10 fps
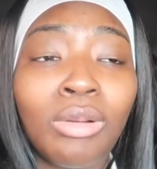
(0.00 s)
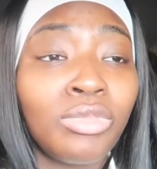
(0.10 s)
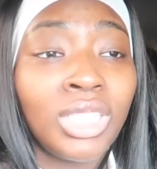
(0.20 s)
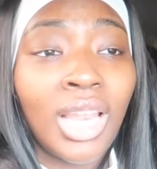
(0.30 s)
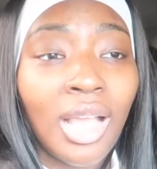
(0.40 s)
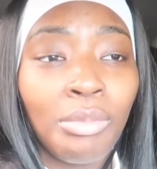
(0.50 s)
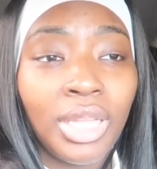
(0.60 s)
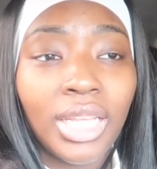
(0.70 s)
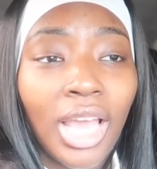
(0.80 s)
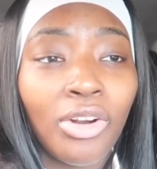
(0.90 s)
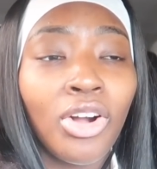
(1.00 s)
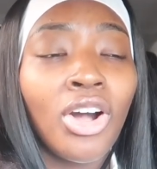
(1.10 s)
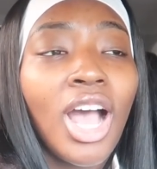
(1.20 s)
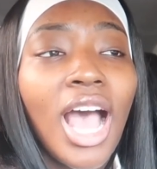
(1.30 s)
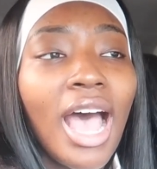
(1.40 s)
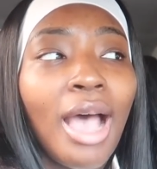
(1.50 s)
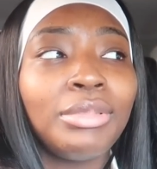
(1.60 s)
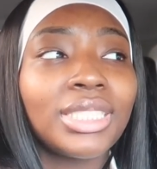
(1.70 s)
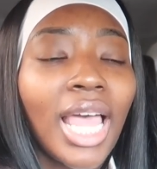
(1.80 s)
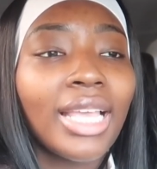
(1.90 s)
I'm really not complaining at all.
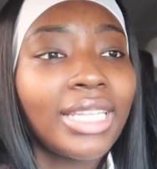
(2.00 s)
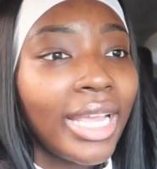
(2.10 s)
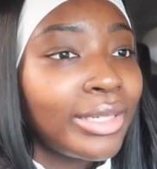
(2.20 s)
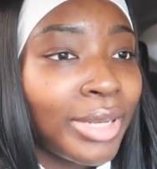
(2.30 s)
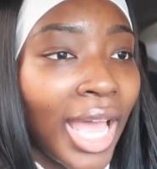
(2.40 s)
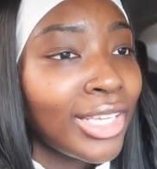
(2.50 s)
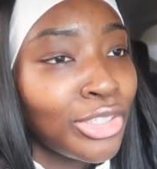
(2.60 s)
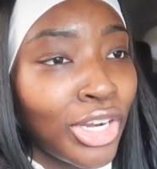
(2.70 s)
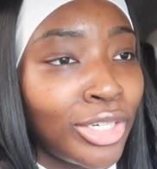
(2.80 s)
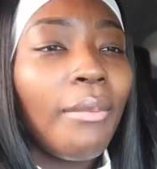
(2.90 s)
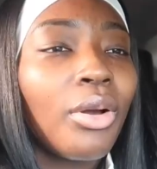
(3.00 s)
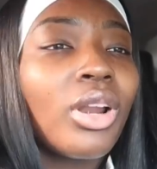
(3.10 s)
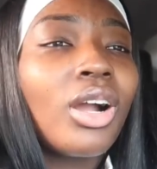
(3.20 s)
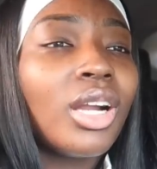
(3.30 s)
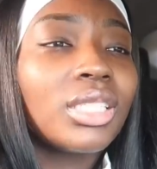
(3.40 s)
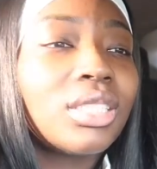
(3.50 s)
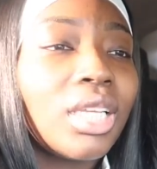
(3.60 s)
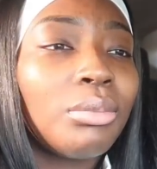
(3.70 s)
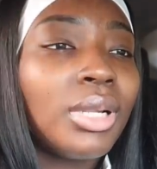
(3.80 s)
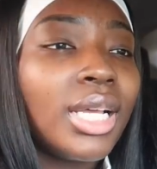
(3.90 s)
I'm just like that. like, you know, I'm gonna go to Garden
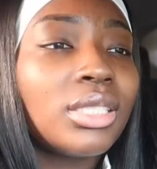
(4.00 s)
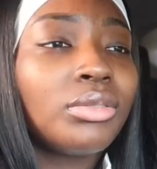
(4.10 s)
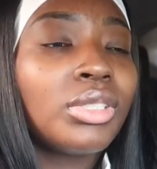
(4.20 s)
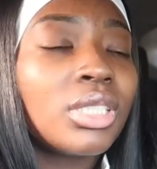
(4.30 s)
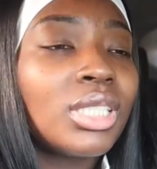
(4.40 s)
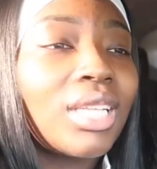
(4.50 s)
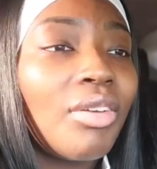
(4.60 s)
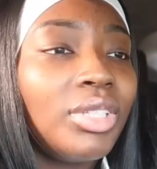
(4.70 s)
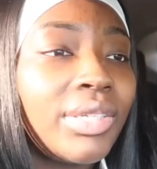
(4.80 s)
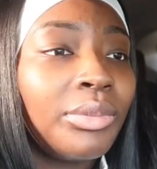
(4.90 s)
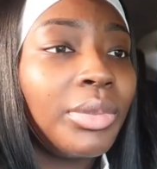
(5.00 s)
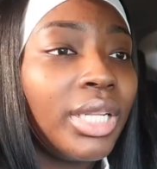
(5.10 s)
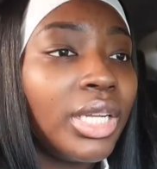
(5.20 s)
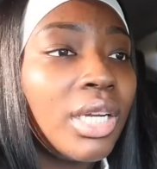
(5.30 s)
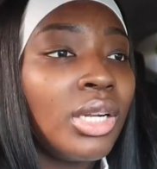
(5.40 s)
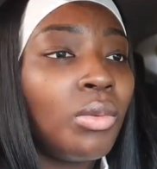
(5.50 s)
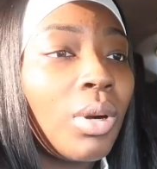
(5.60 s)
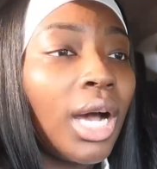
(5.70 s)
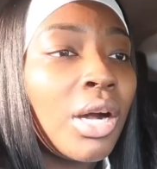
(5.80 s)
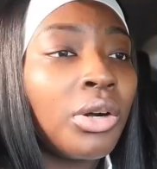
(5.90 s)
State Plaza first because I really haven't been there in a
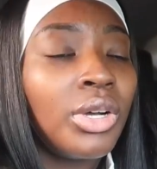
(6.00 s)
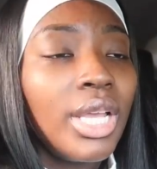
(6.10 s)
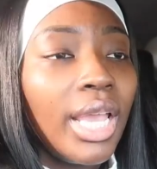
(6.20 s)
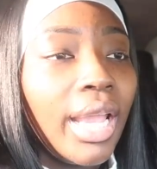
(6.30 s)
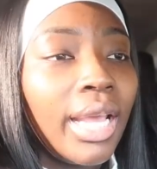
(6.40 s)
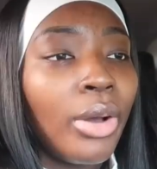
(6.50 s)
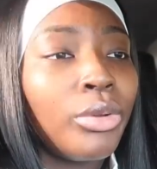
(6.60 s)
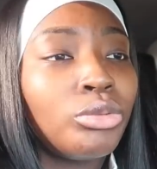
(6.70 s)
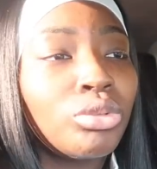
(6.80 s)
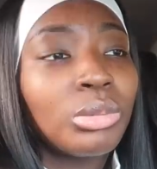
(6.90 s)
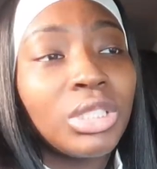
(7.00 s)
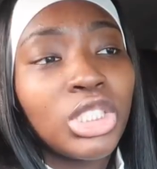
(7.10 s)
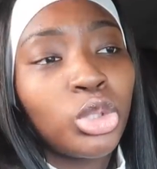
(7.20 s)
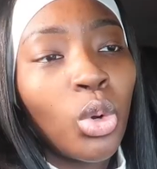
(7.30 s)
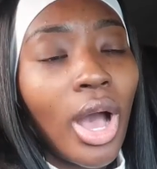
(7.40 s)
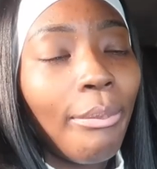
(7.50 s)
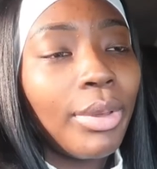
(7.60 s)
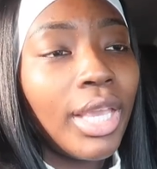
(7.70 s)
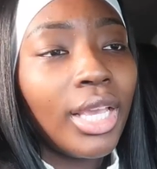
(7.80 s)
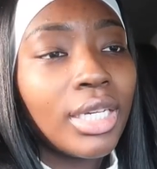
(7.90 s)
while. And I want to do some
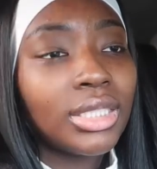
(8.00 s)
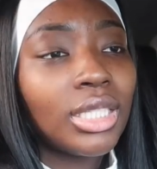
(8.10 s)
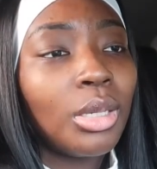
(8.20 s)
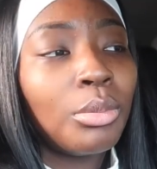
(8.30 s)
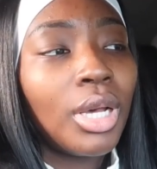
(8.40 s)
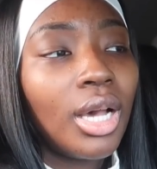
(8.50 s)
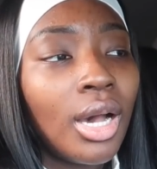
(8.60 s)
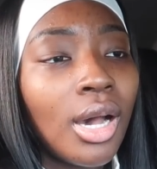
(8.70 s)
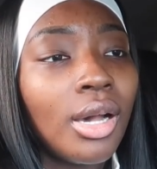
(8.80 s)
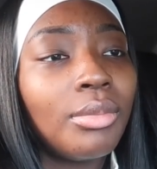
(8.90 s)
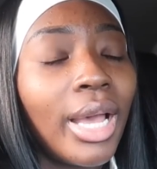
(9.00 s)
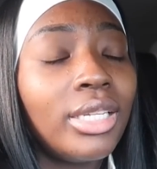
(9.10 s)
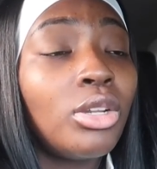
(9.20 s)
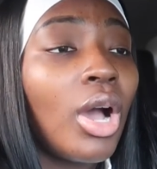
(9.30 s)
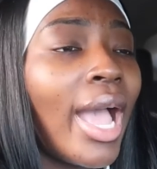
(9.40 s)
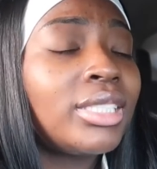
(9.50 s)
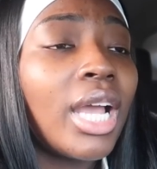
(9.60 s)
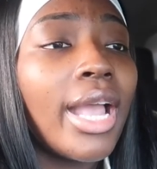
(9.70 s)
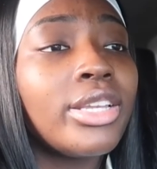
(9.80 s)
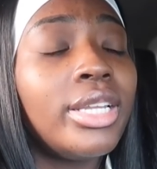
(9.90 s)
shopping, some, um, I know,
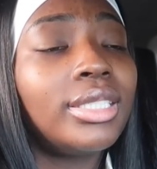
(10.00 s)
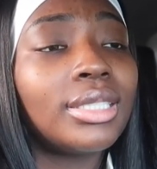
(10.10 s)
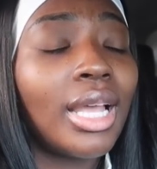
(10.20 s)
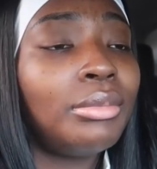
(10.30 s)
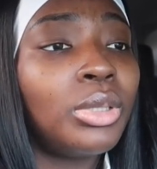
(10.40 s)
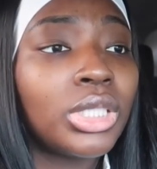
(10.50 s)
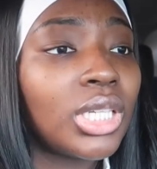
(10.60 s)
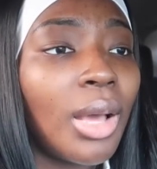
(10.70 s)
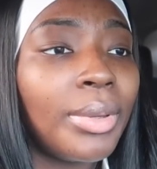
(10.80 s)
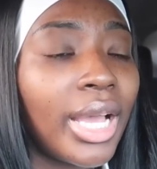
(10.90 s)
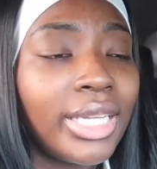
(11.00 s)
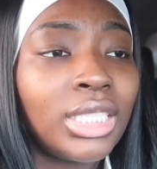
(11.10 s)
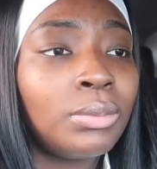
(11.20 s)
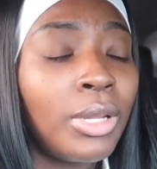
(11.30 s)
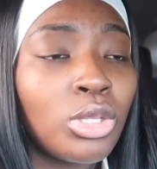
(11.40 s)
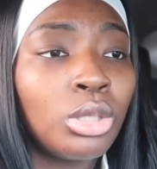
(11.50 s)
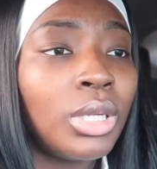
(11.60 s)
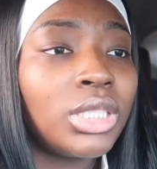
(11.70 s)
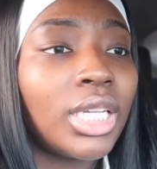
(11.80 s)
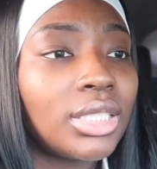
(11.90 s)
actually, I need to stop doing shopping. I just spent too
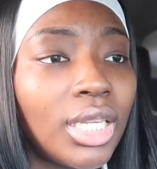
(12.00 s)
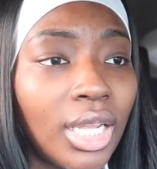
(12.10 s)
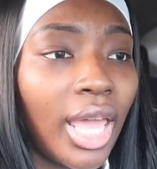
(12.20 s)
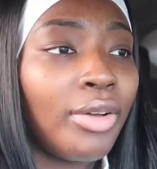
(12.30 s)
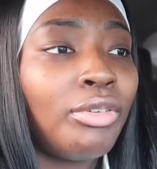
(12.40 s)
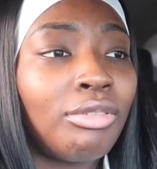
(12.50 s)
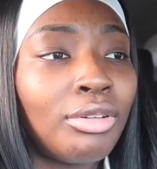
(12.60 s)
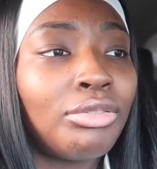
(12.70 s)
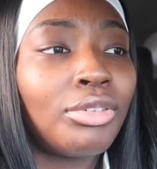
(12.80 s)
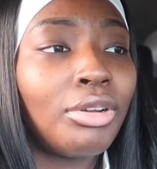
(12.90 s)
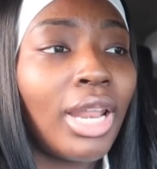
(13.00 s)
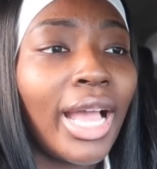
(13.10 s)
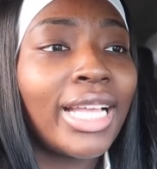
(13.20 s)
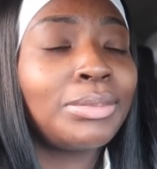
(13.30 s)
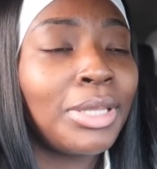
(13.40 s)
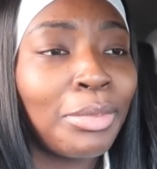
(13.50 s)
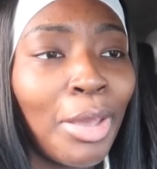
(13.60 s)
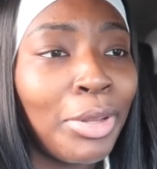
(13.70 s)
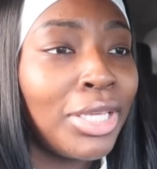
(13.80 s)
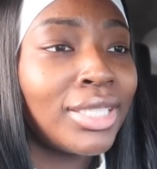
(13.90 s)
much yesterday, like, for real, for real. Like, I spent
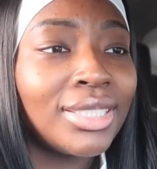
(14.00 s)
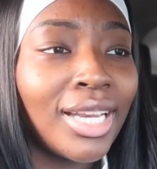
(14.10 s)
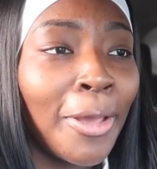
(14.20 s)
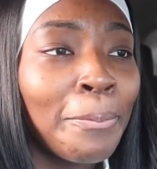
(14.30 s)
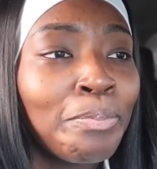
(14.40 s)
bad money yesterday.